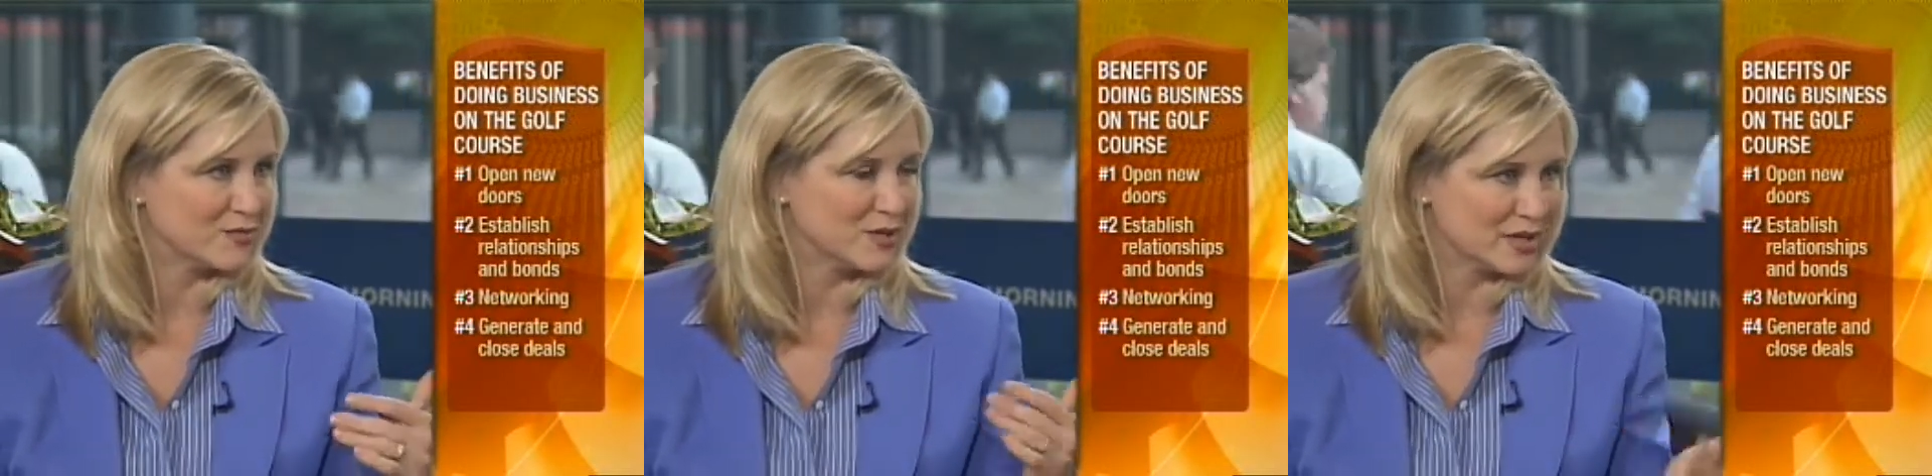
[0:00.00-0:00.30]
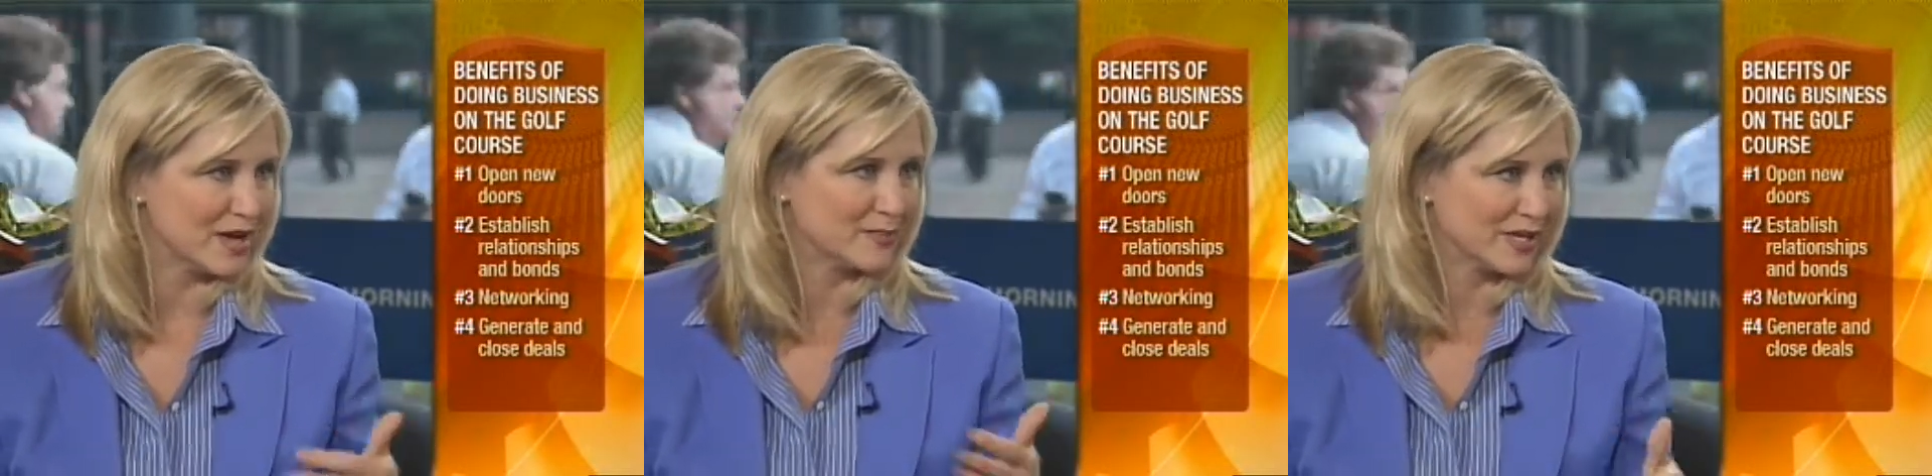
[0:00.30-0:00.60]
we're
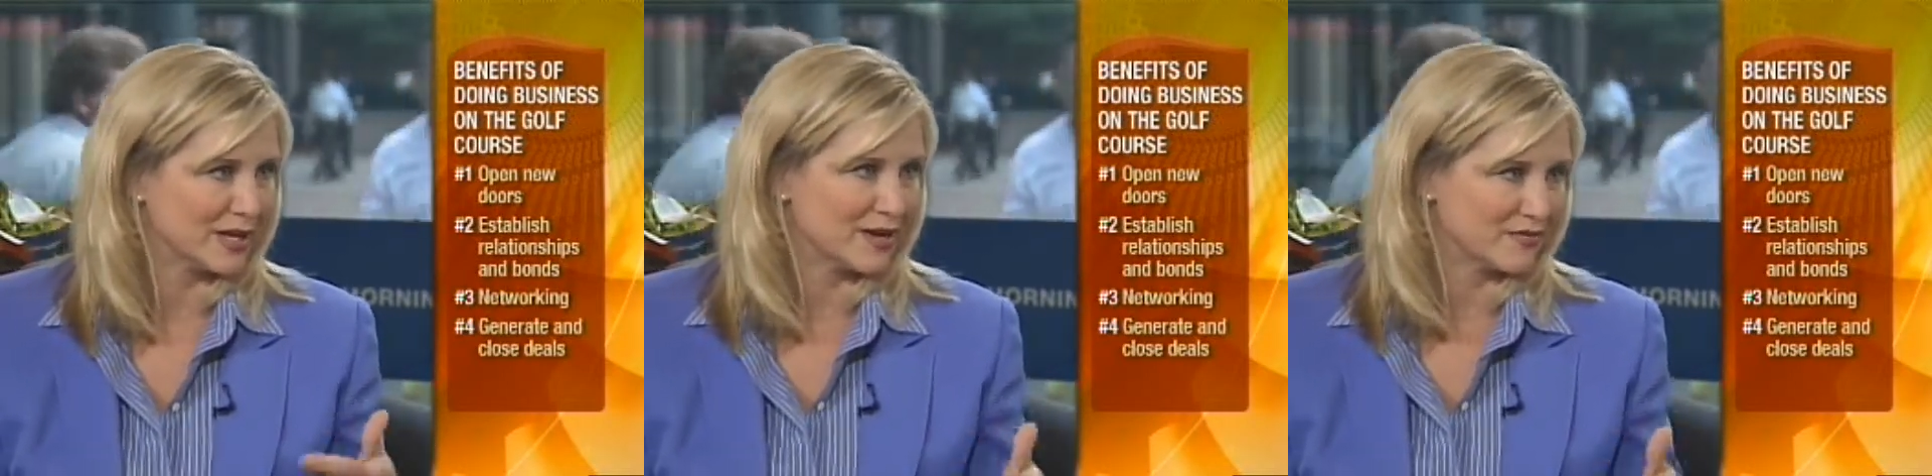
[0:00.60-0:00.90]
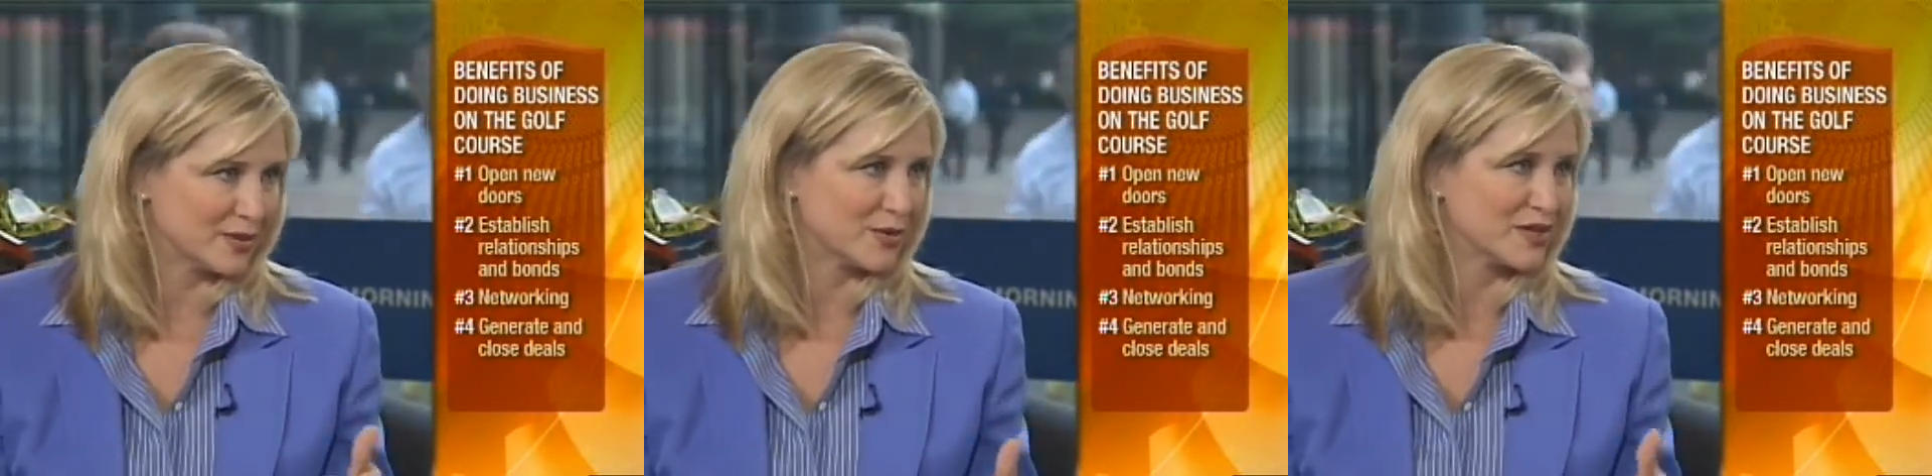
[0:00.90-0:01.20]
not playing
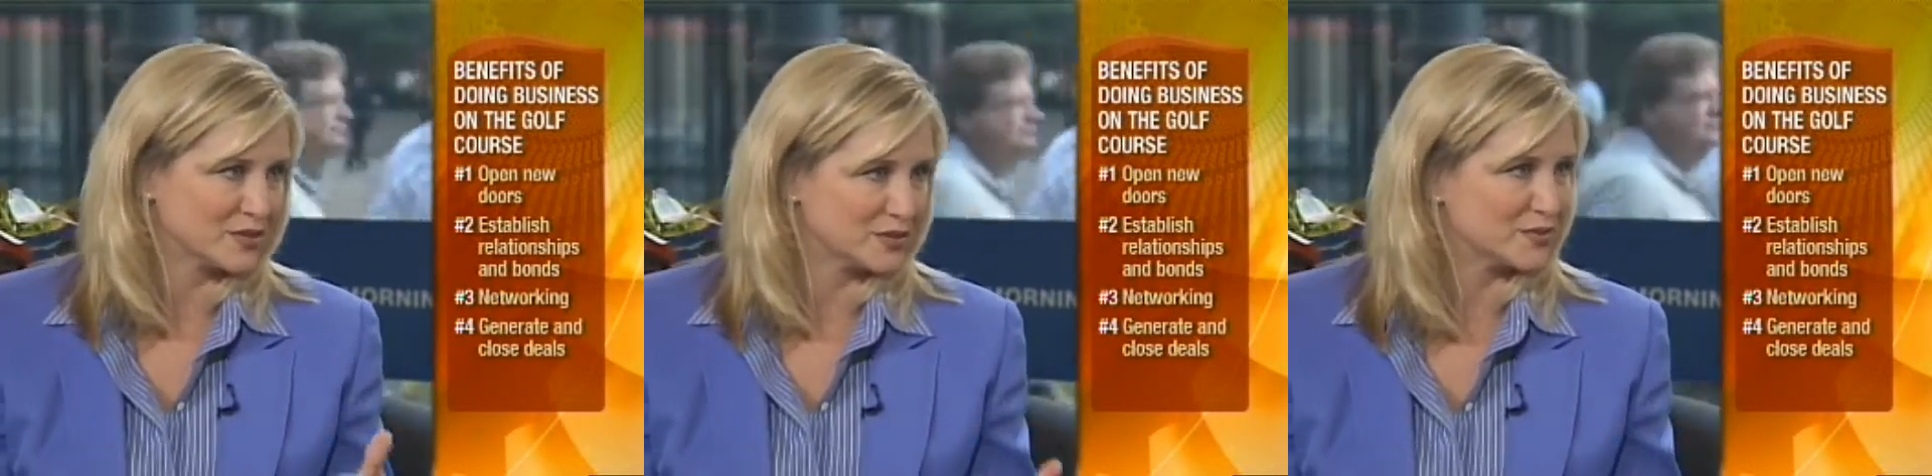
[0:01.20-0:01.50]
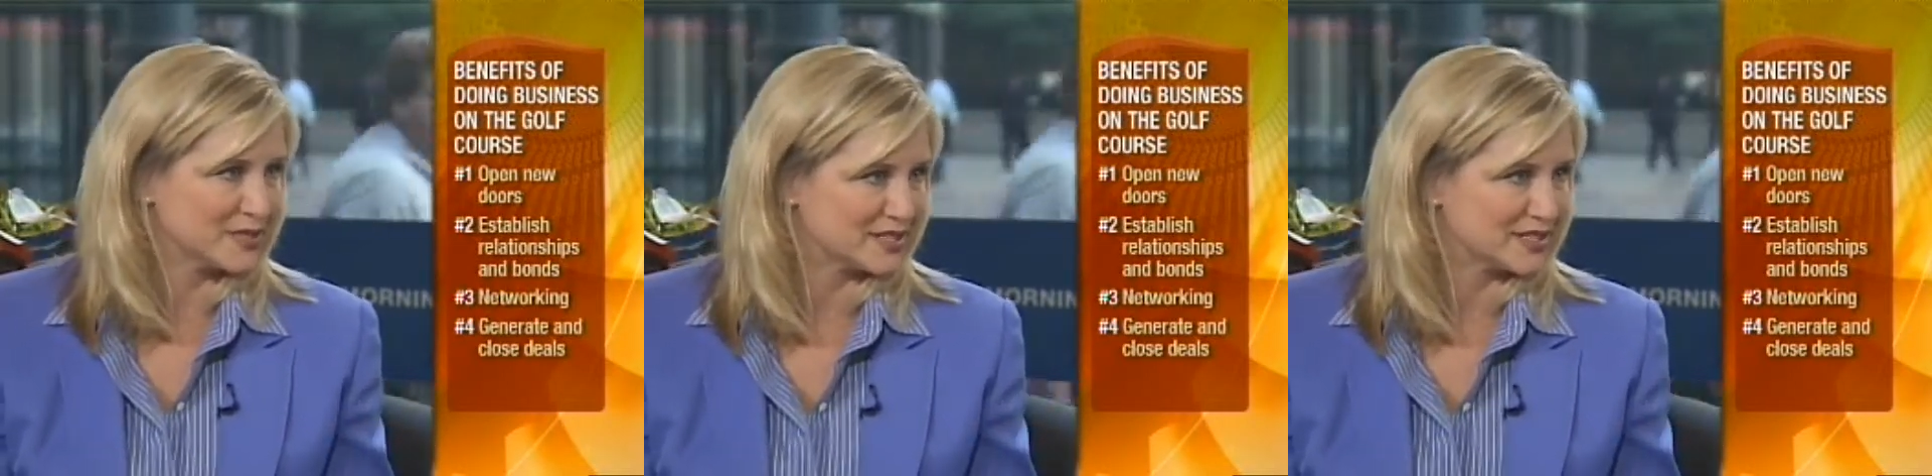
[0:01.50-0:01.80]
golf here, we're also
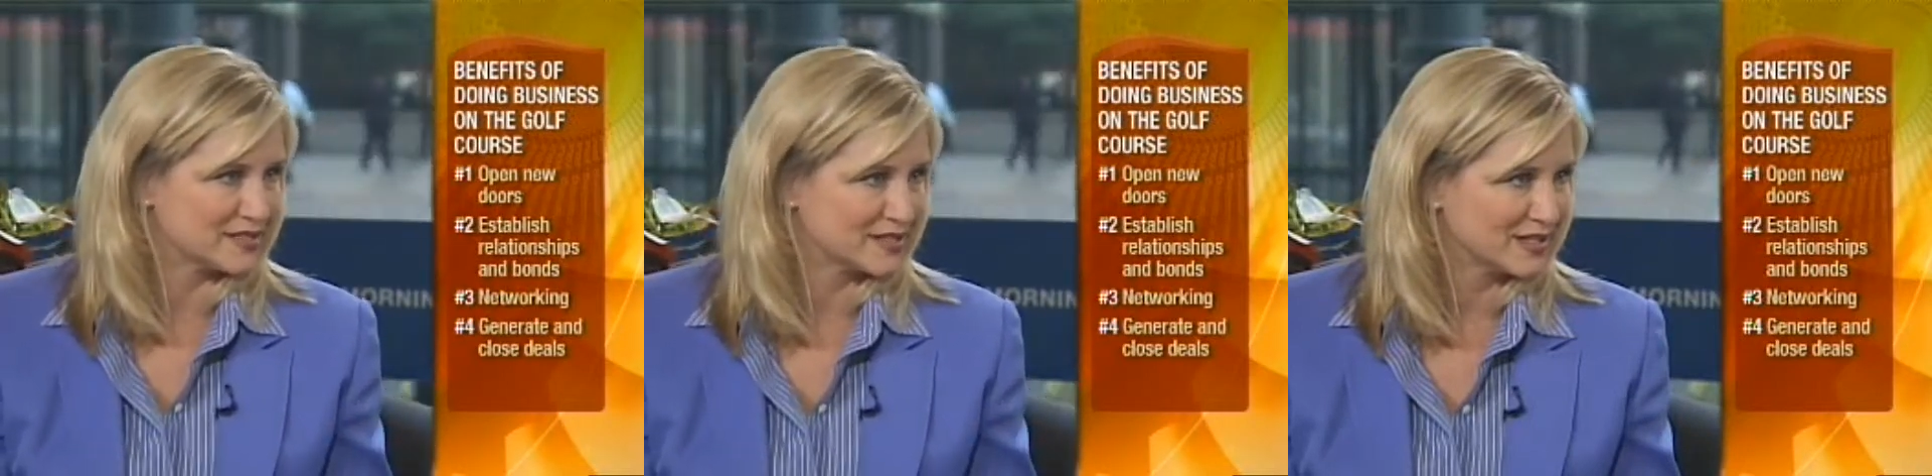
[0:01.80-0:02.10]
doing business?